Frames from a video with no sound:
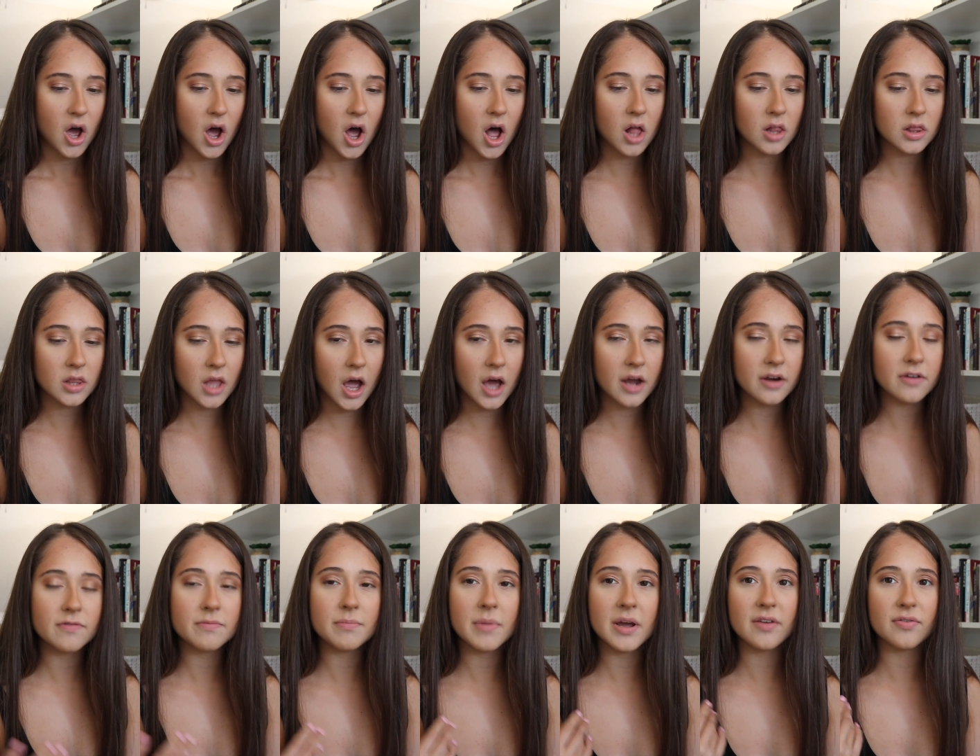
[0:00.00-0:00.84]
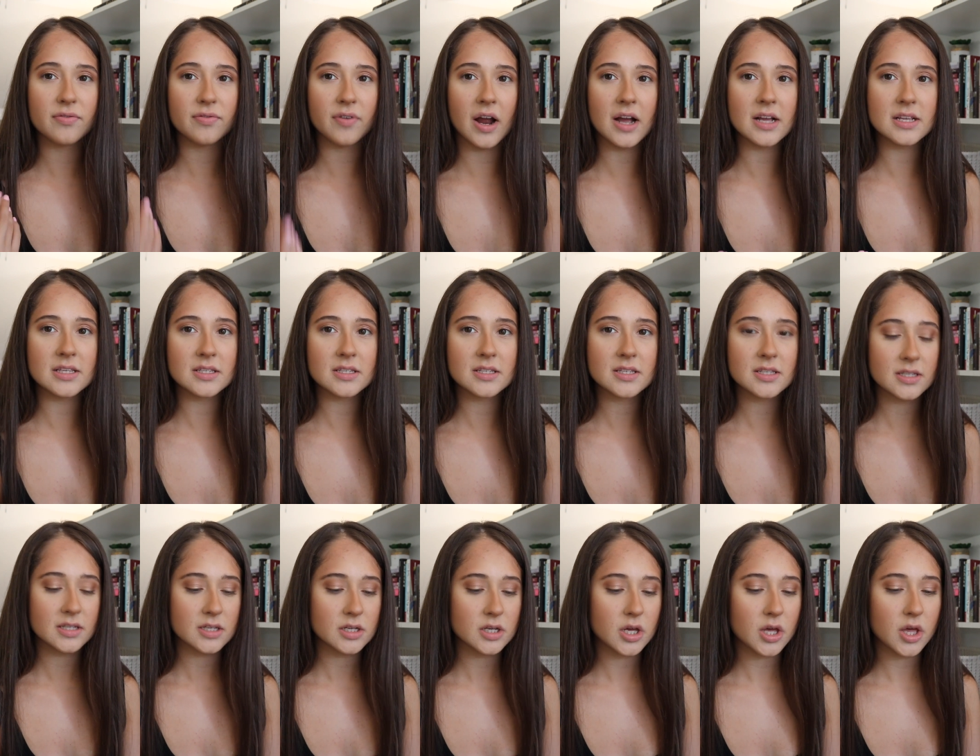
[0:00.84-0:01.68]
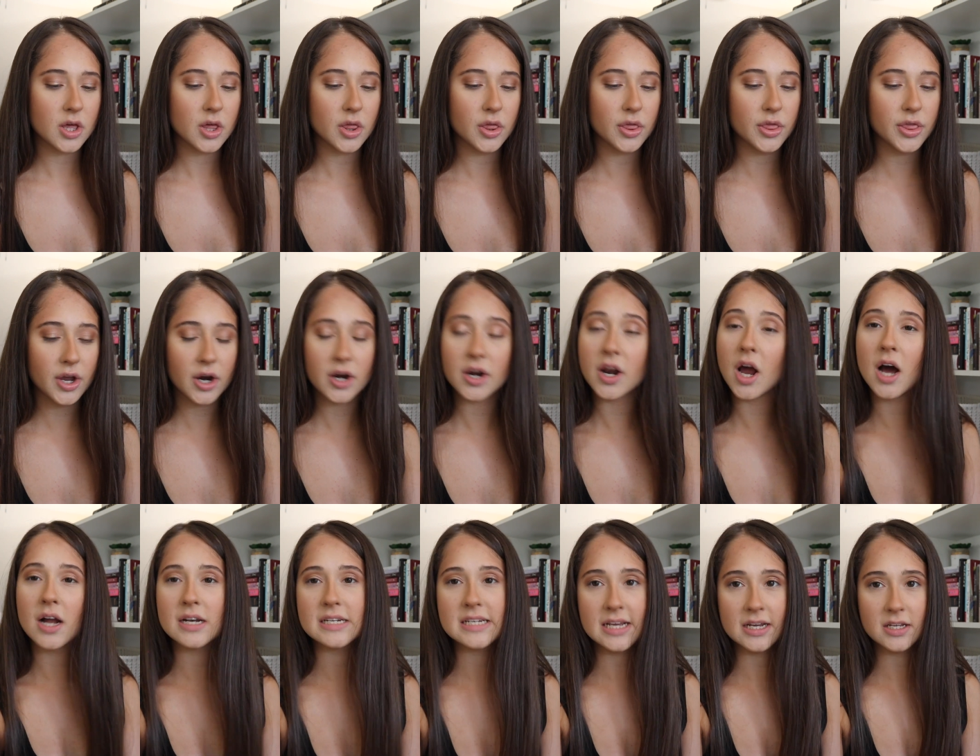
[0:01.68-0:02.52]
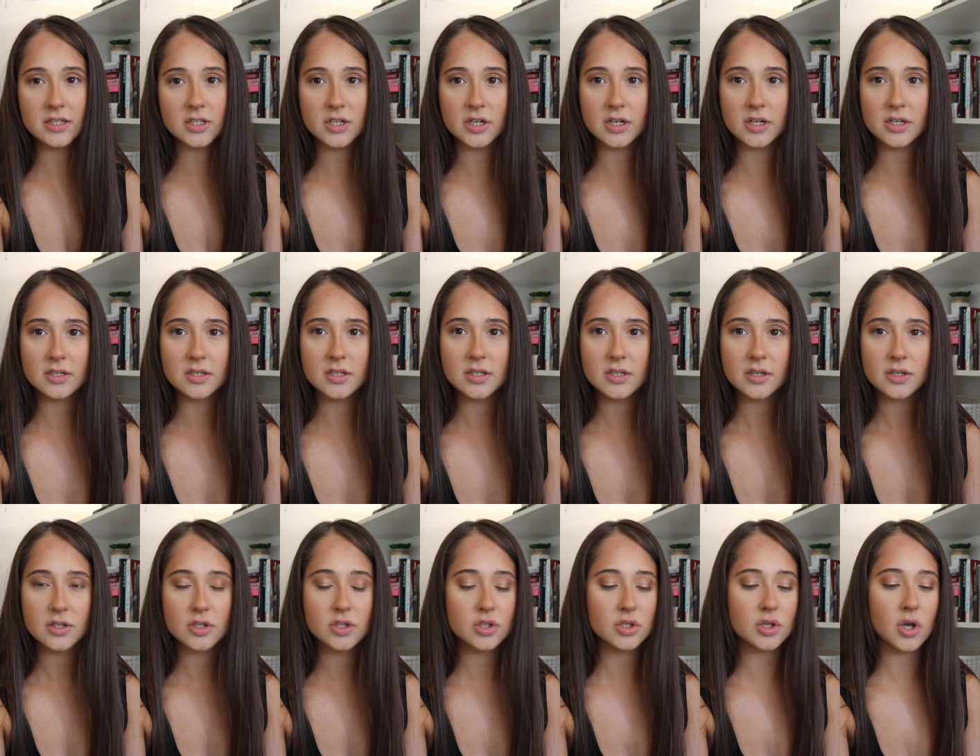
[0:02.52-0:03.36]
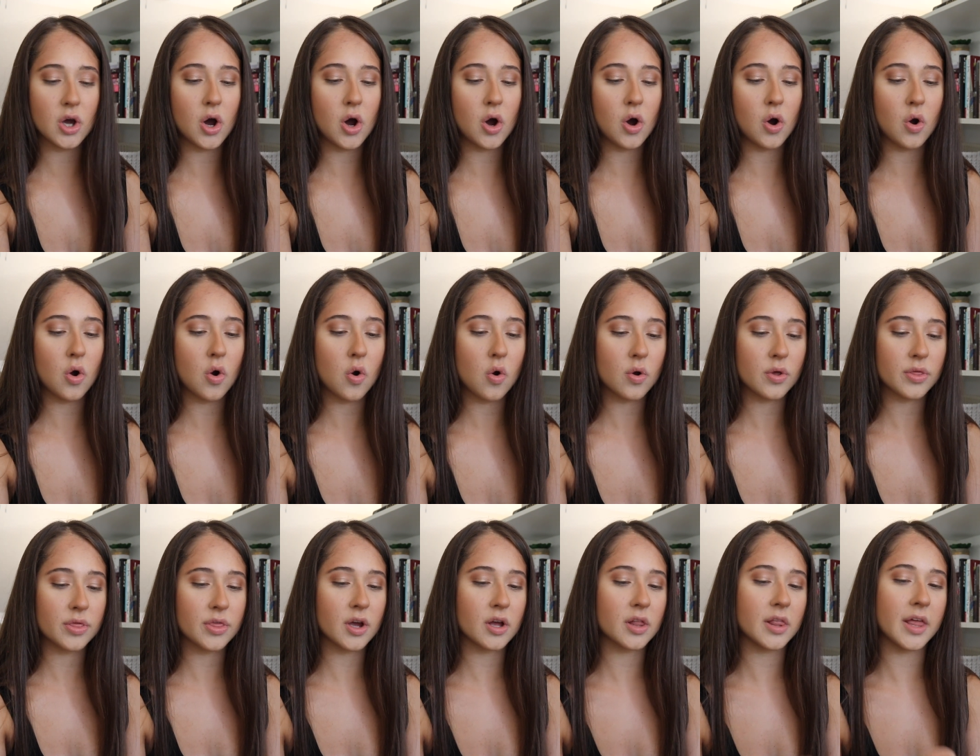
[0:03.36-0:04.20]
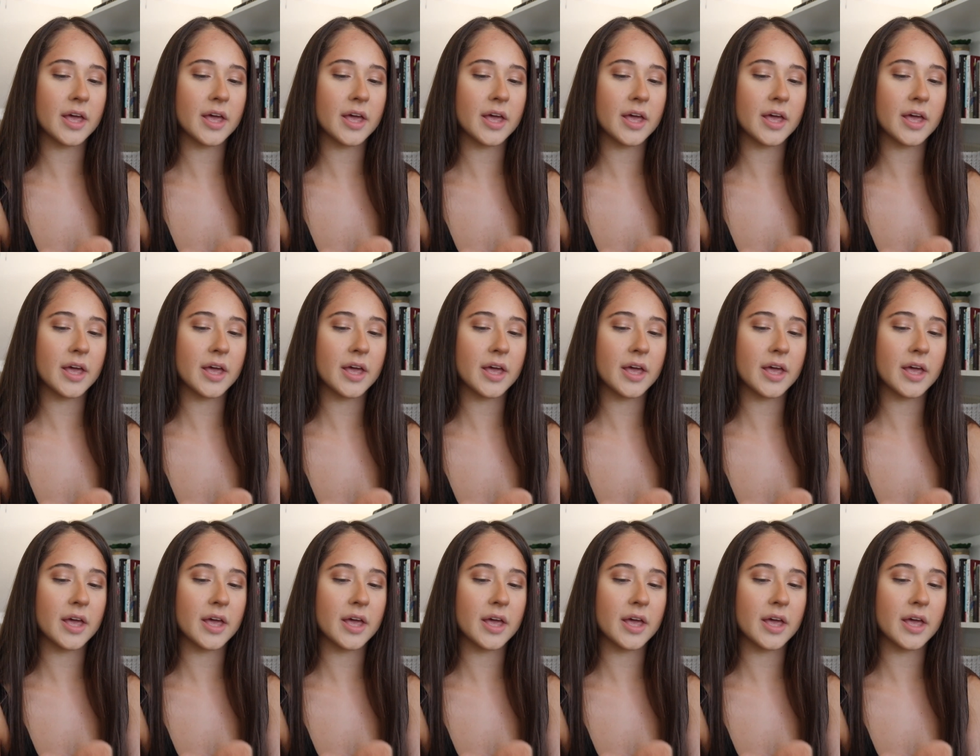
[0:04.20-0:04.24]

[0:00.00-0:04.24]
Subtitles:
A lot of my friends, they're not dancers, so they're